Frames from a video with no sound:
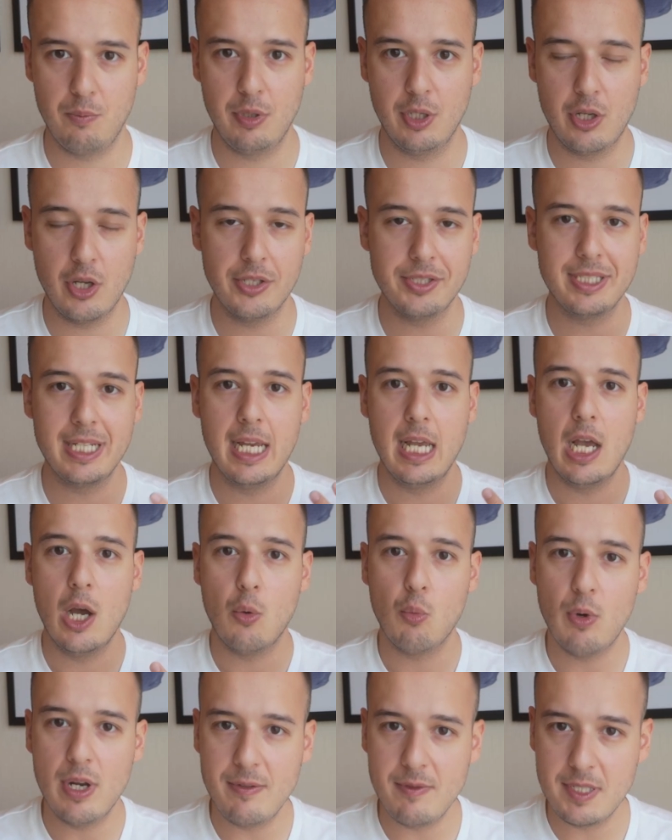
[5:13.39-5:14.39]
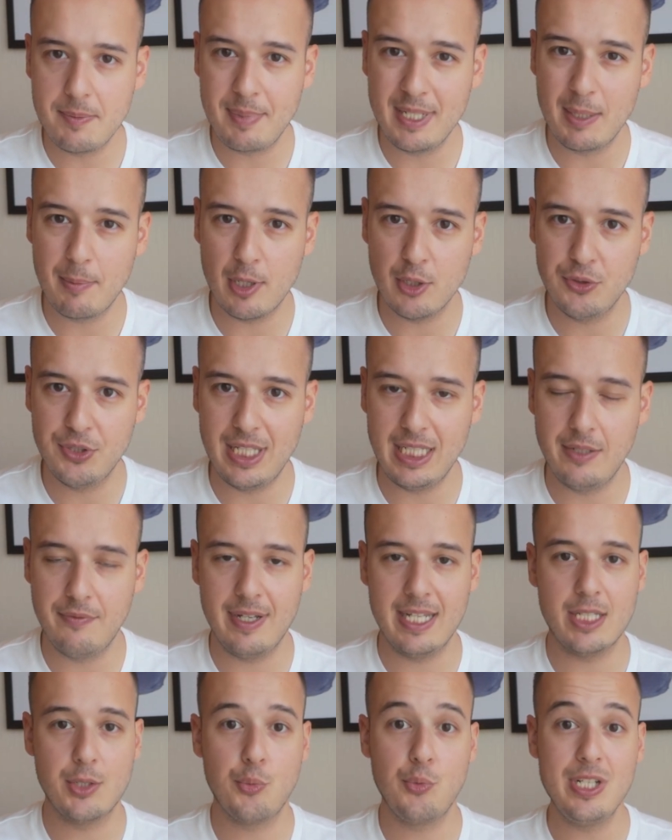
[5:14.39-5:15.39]
Because when we speak about native
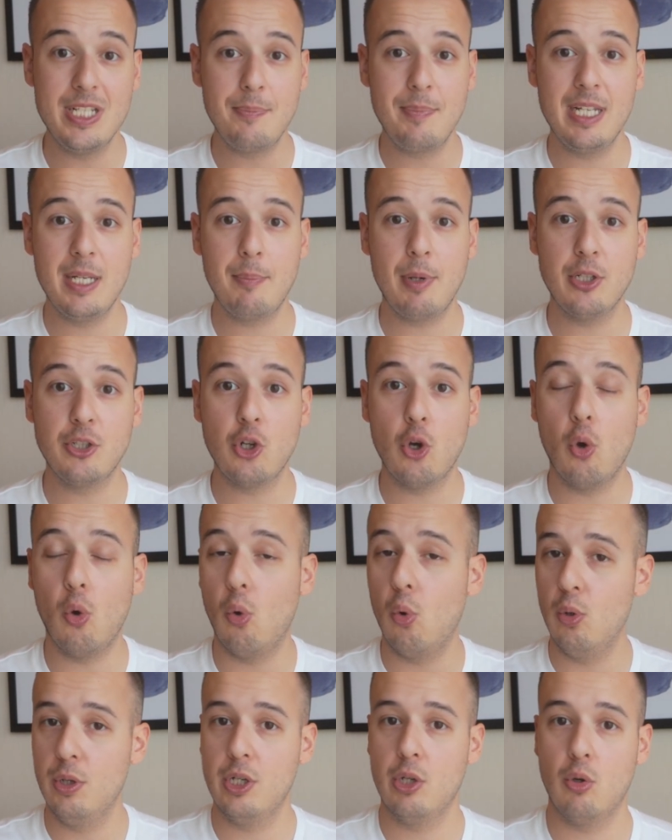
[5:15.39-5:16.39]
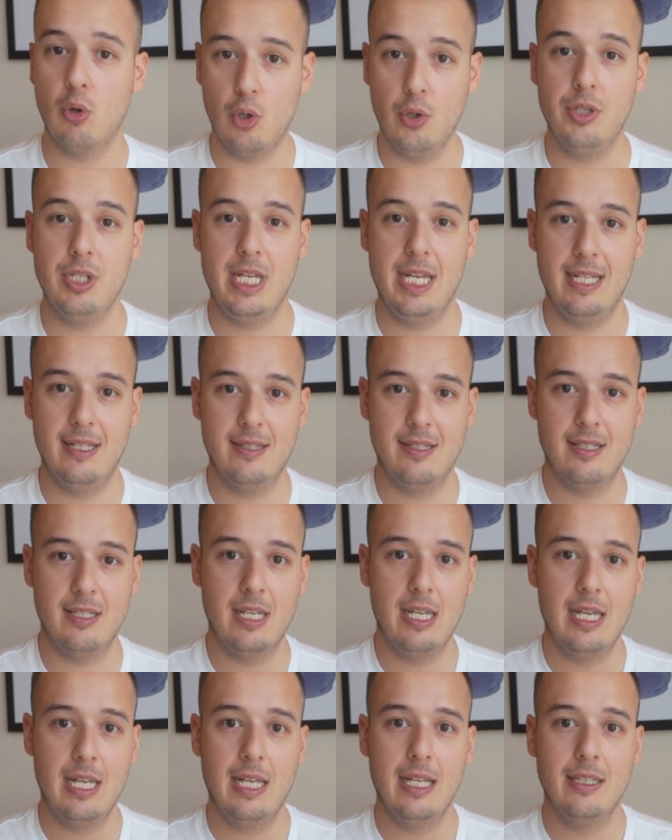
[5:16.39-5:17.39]
ads, we speak about the older audience.
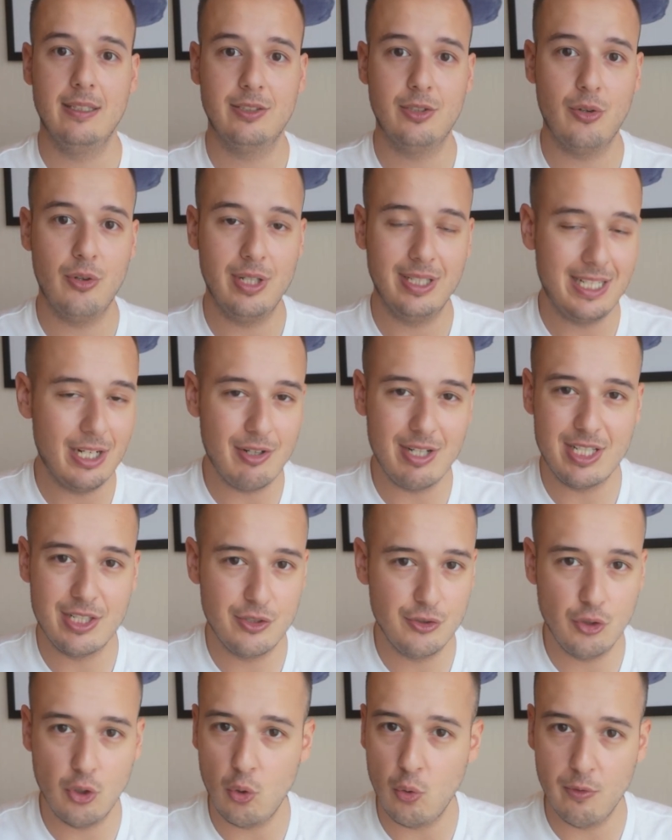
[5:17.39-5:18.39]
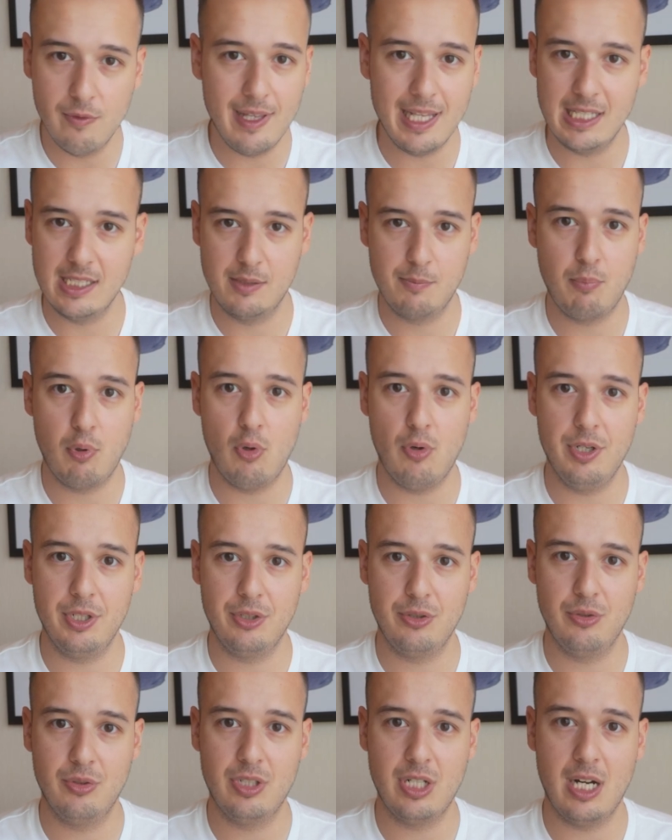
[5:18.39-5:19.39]
So there is no valid
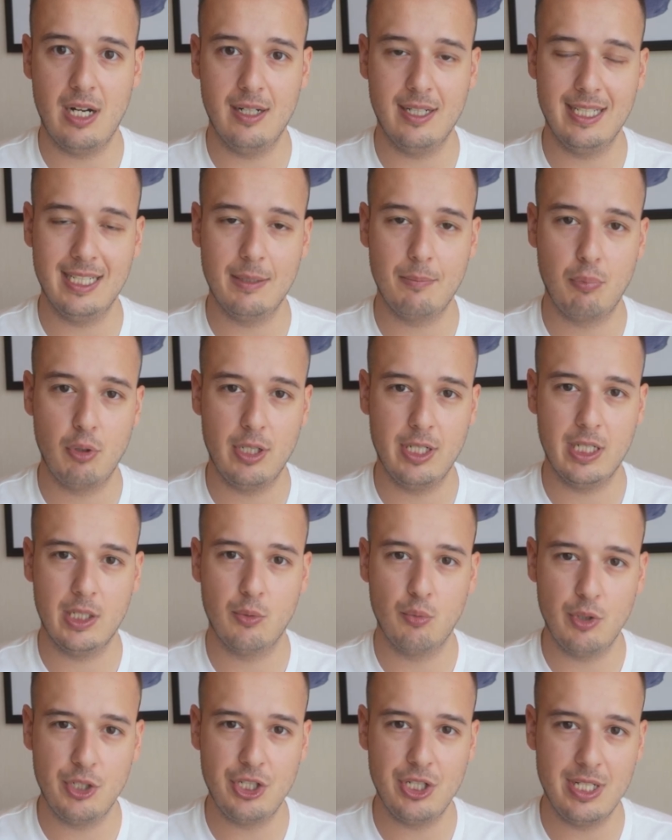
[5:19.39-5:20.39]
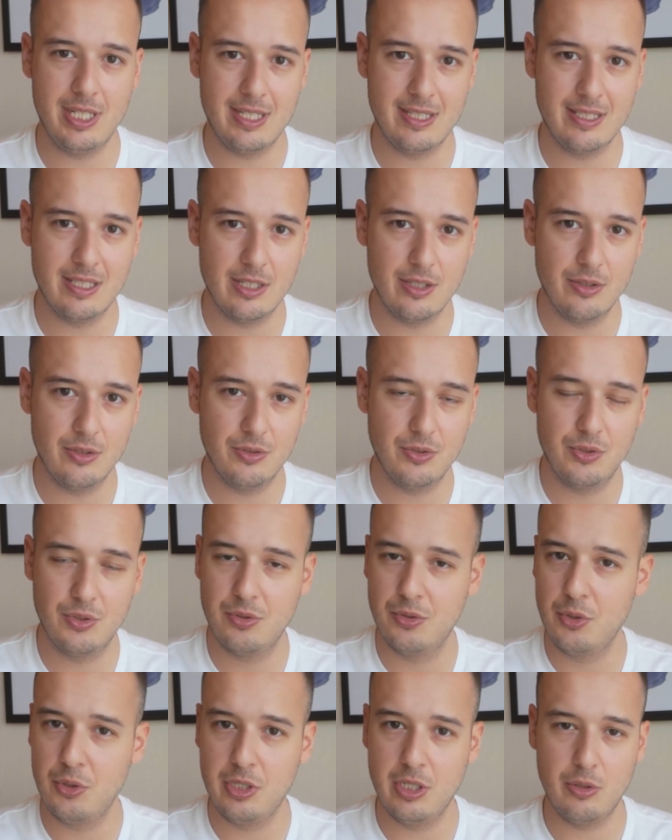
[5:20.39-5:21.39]
point to target a product which is
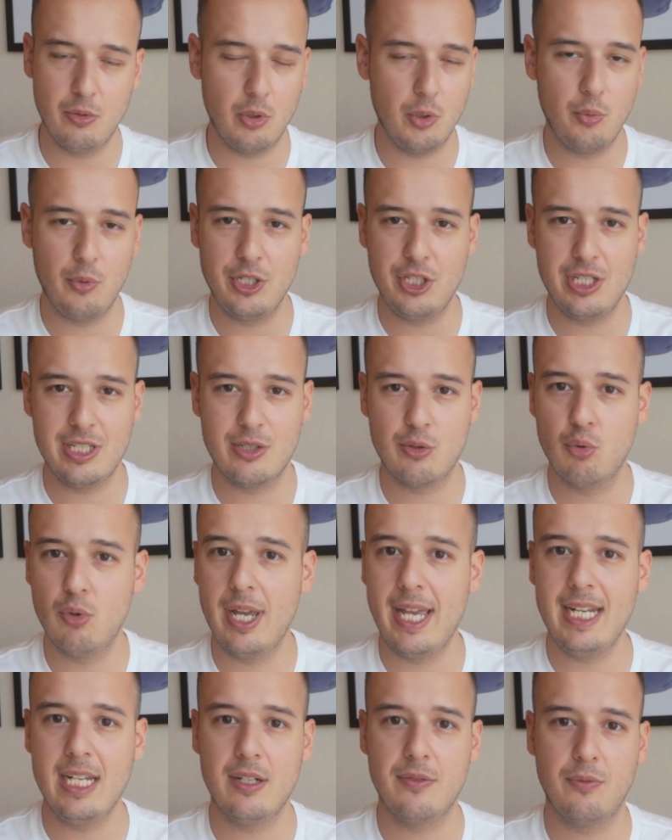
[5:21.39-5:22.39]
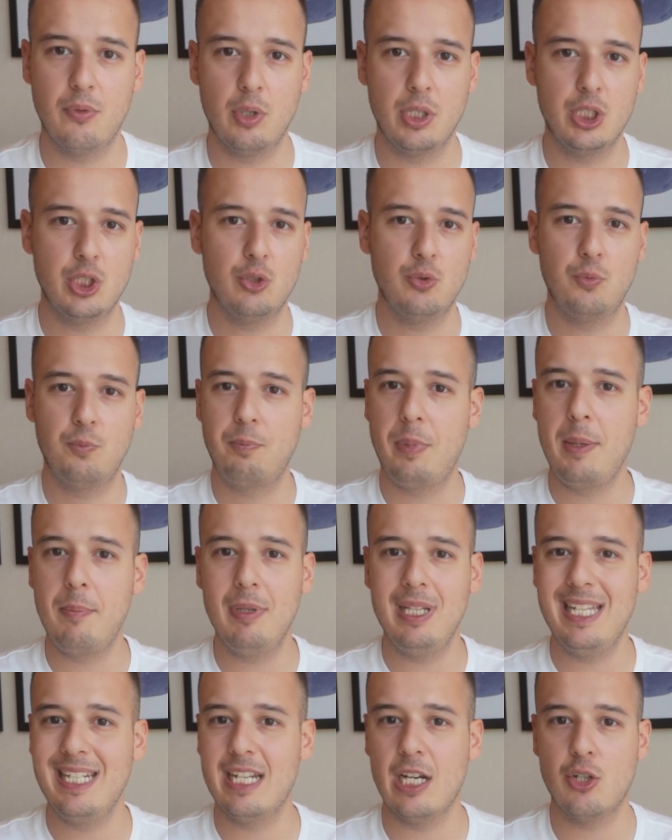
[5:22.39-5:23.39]
suited or which is created for
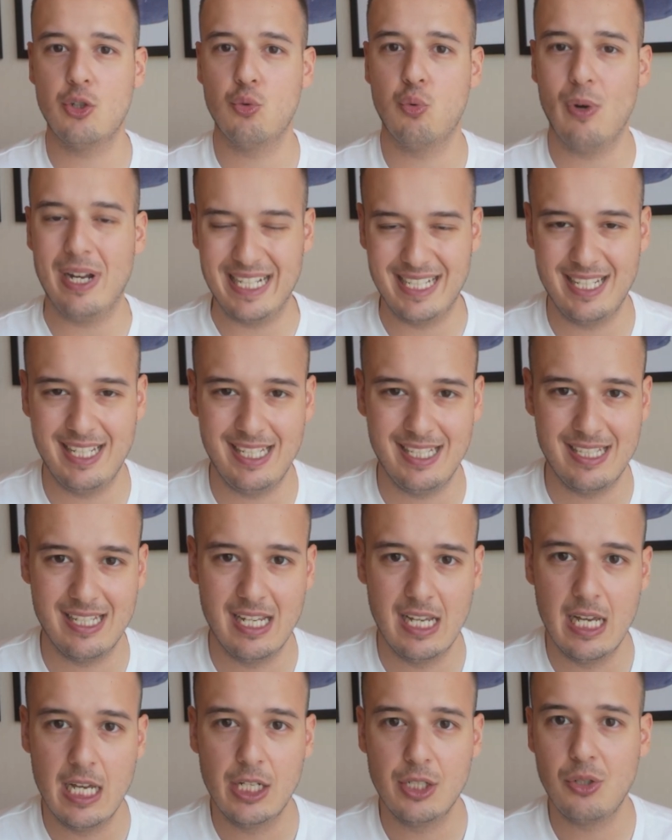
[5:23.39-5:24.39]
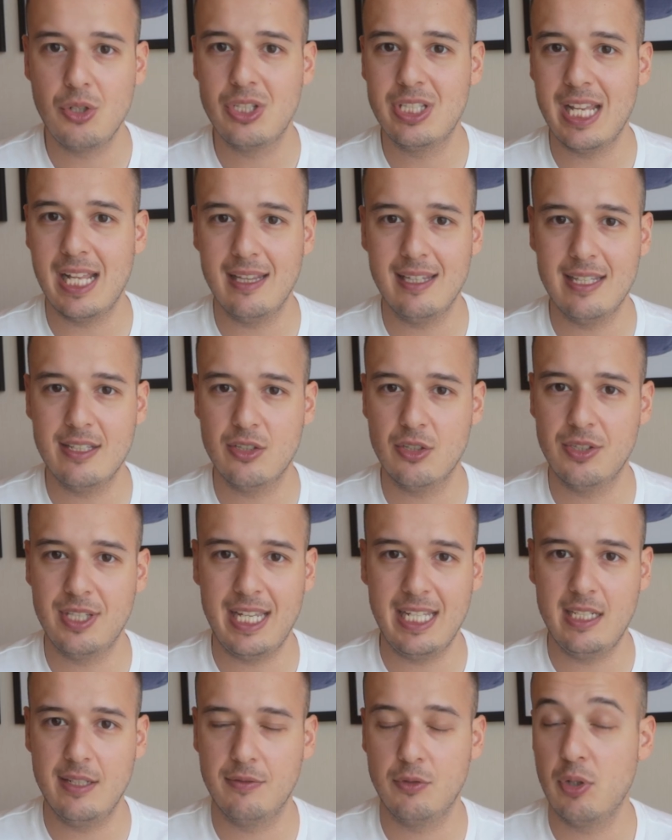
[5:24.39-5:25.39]
people in their 20s to sell this on
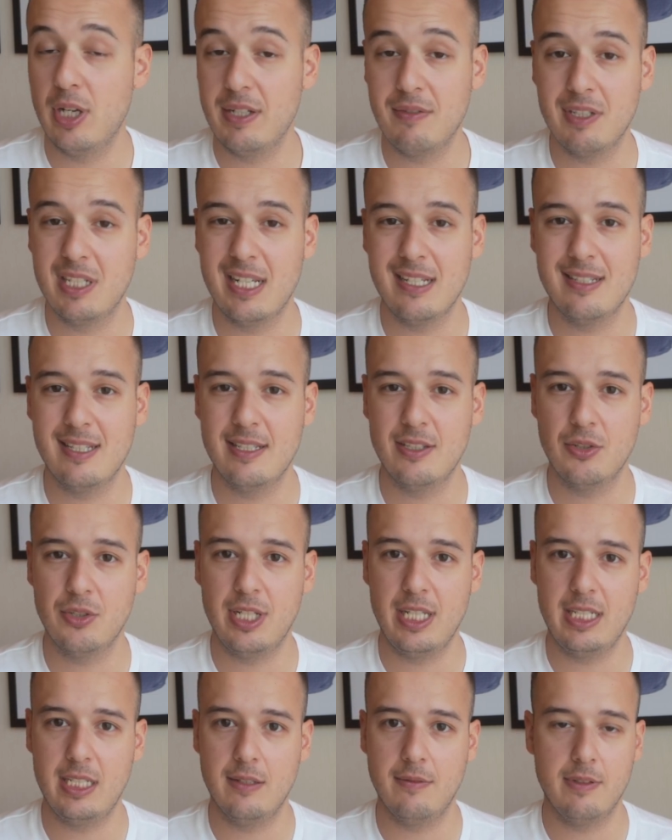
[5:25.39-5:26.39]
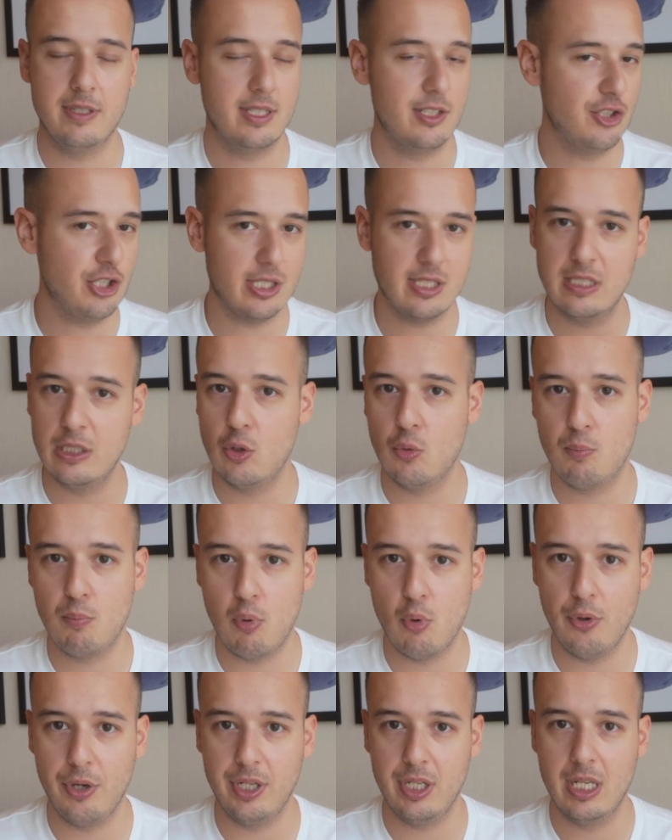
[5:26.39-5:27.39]
native, to advertise this on native. It's just no
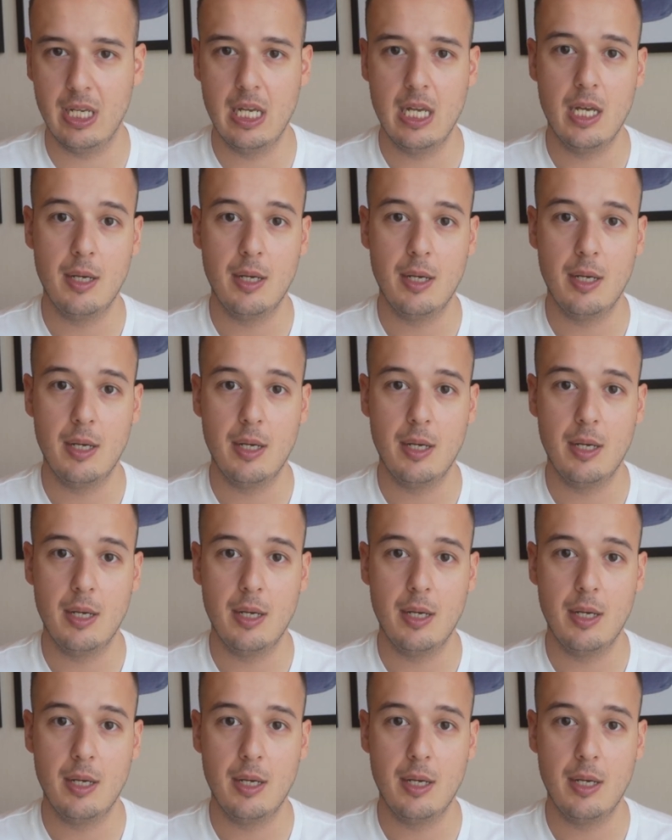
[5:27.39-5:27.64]
point.